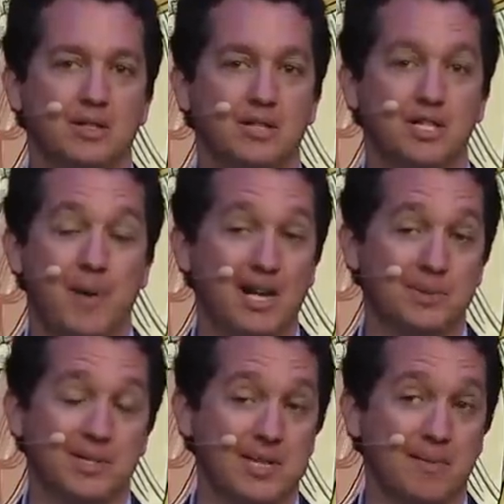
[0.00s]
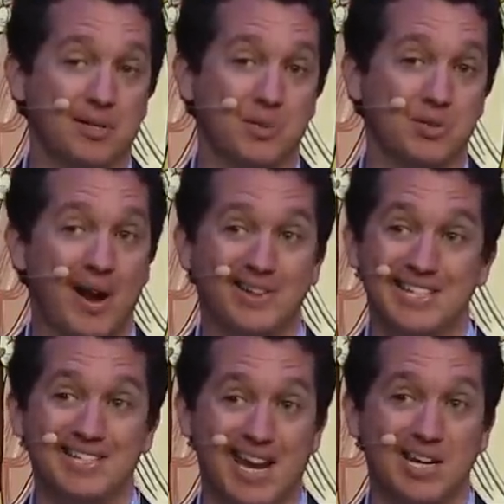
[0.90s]
It's possible the stepmother was around
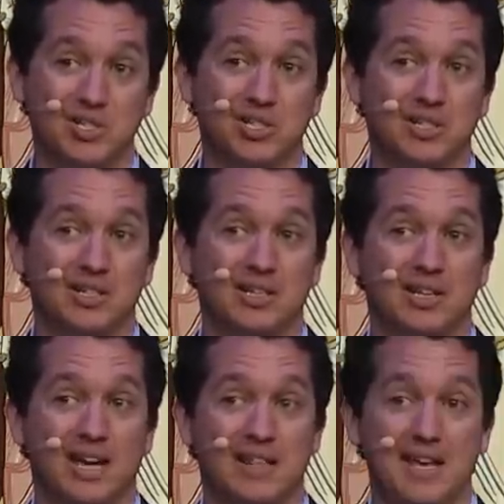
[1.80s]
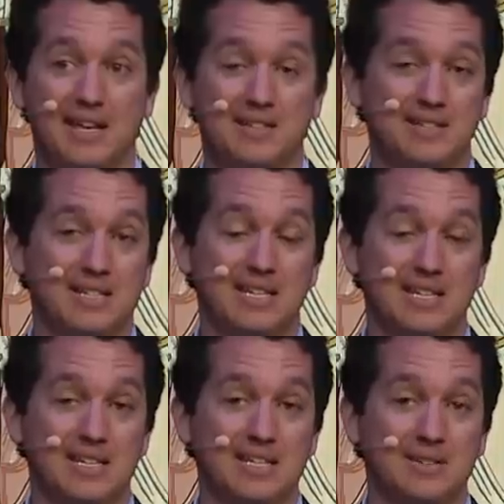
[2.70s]
his age, and then
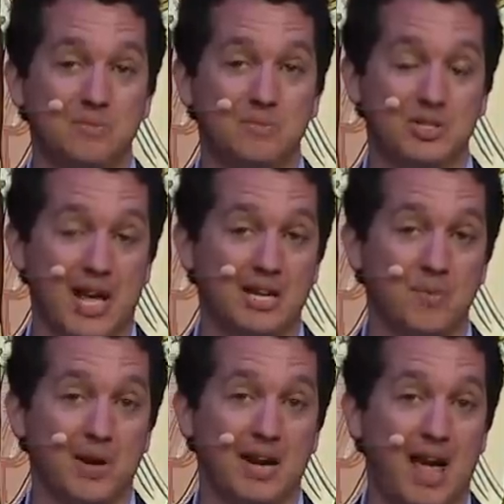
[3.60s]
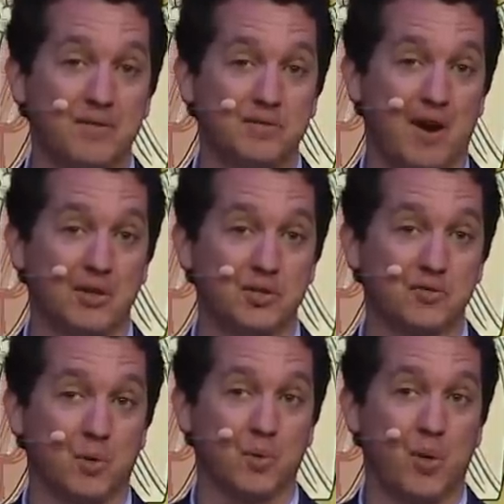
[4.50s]
he decided he wanted to have his father's
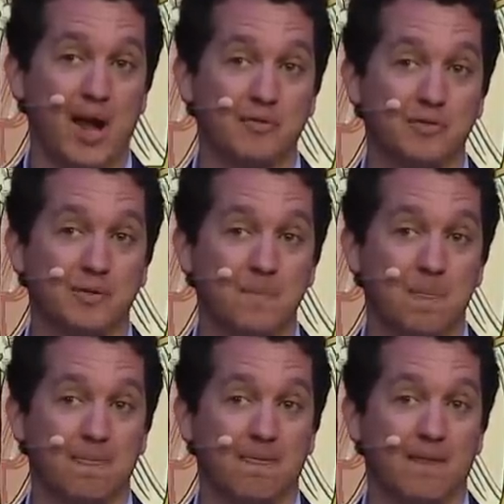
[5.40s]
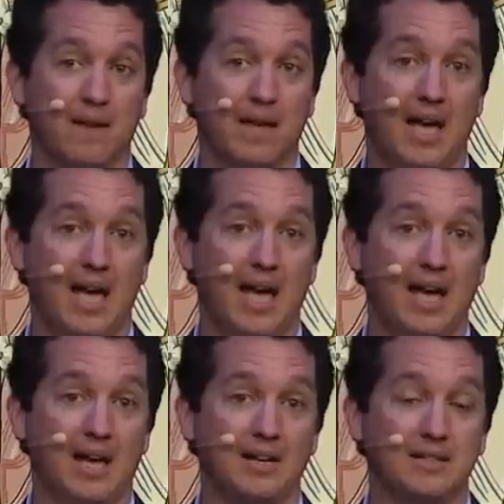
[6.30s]
former wife.
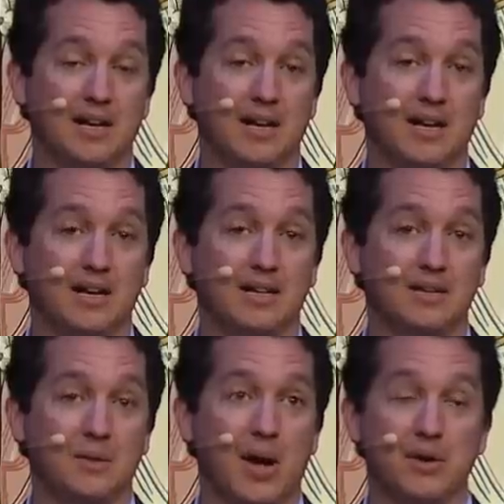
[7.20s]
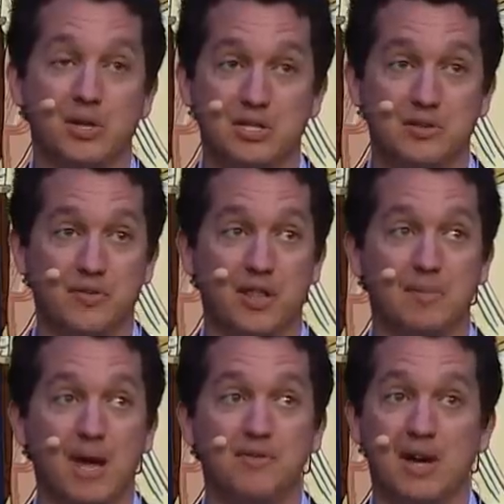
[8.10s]
And, uh, well, I don't know, his, his father
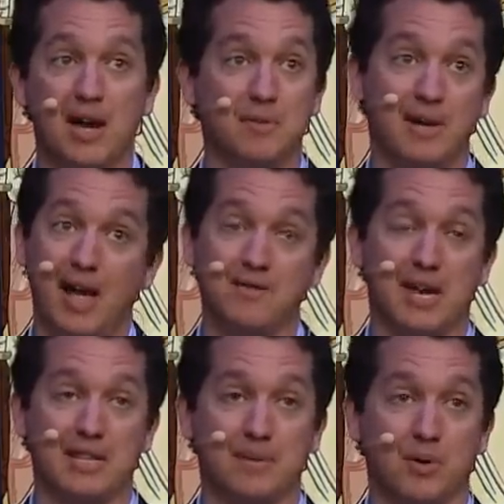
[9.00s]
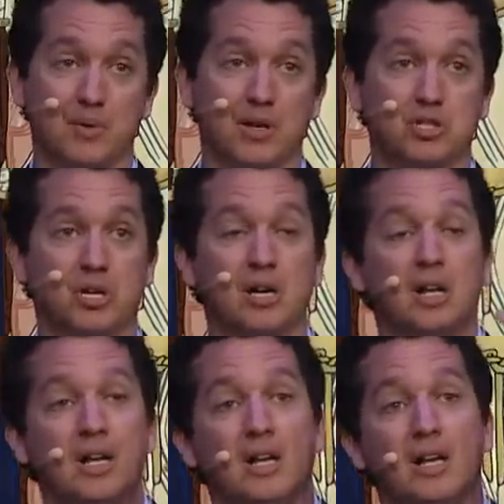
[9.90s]
may have died or may not have died at that point, I'm not sure.
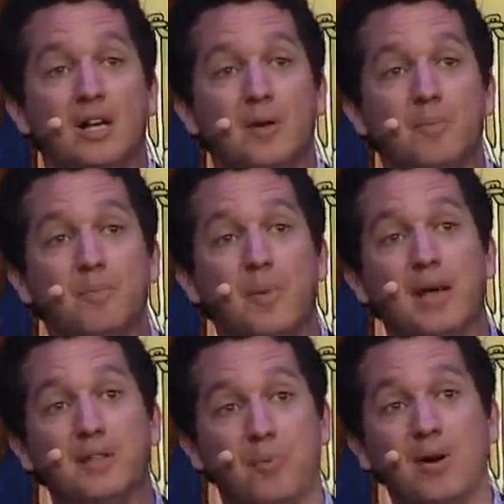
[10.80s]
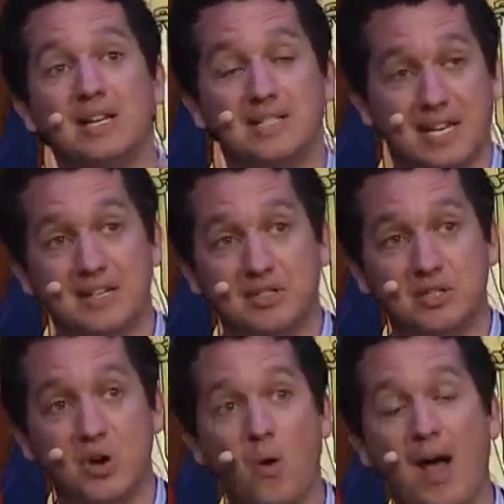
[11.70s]
But the point is that
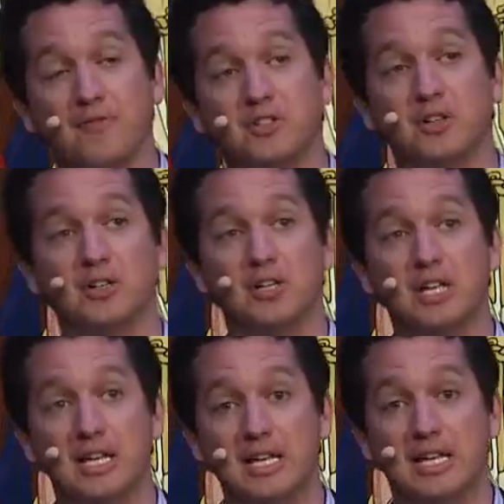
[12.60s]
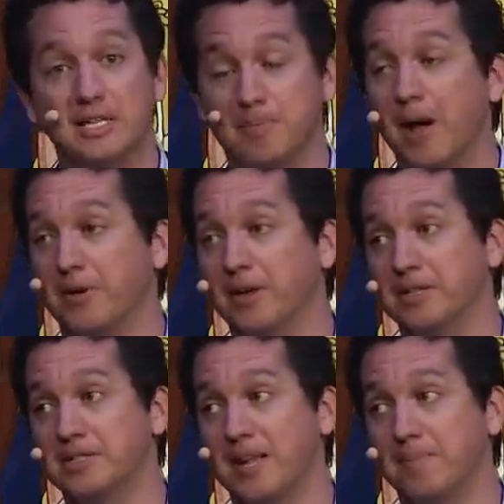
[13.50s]
to after his mother,
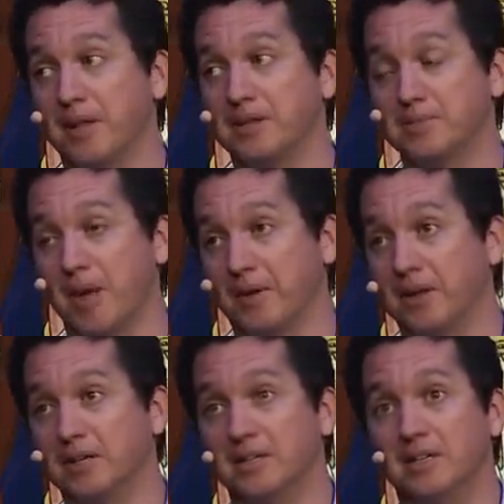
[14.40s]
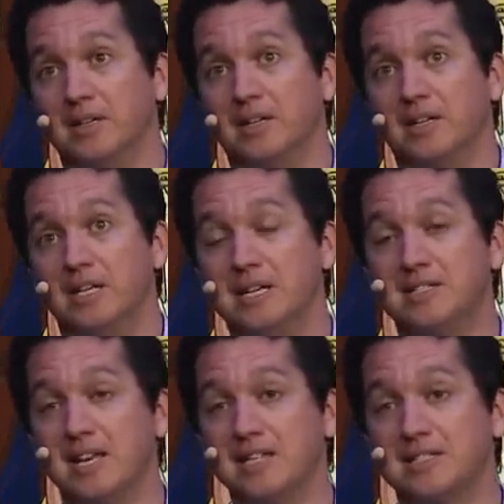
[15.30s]
his stepmother, his mother, he
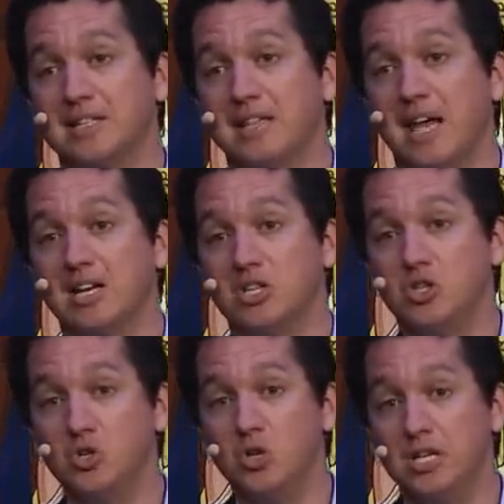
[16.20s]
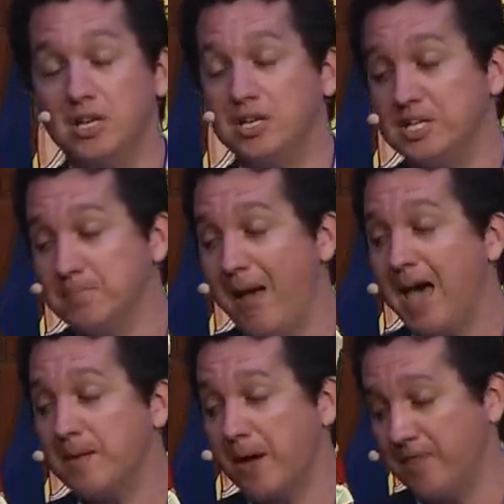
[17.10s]
says that you, he, he's
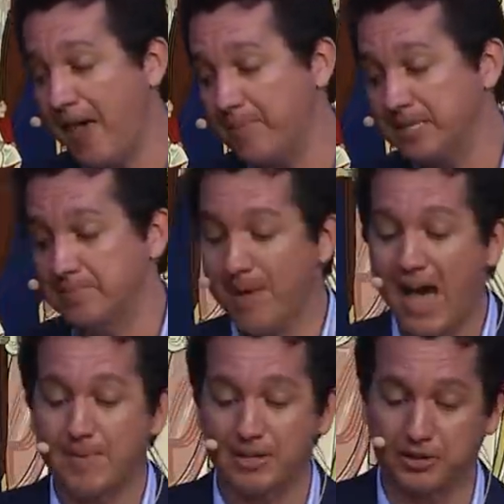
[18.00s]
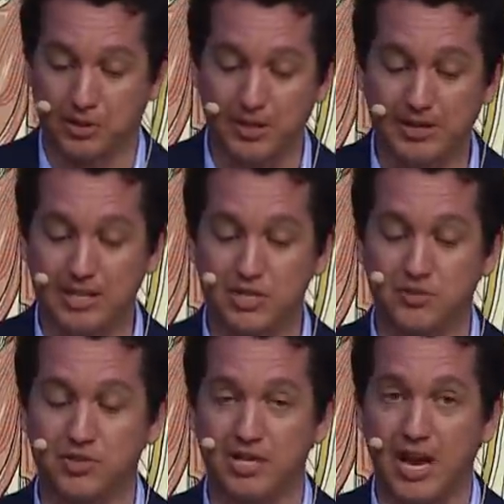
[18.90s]
mad about that, but he's mad about the Corinthians
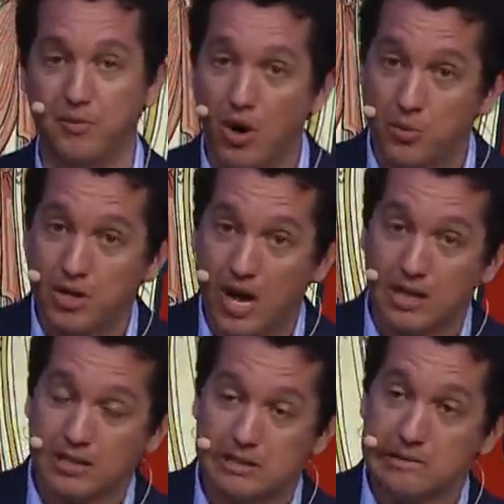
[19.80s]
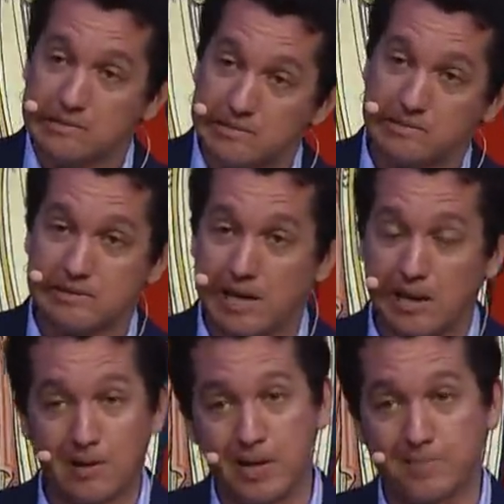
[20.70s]
for saying, well, we're not going to, it's not
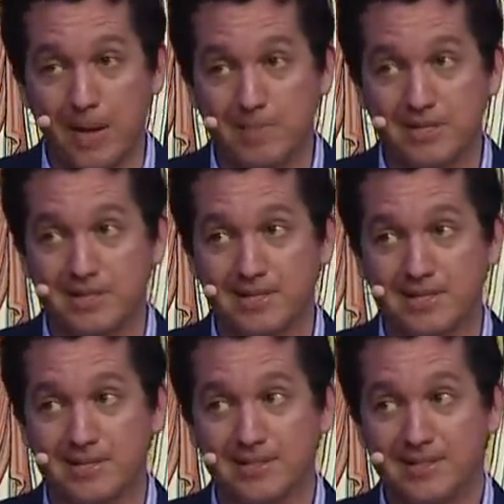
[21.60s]
our, none of my business.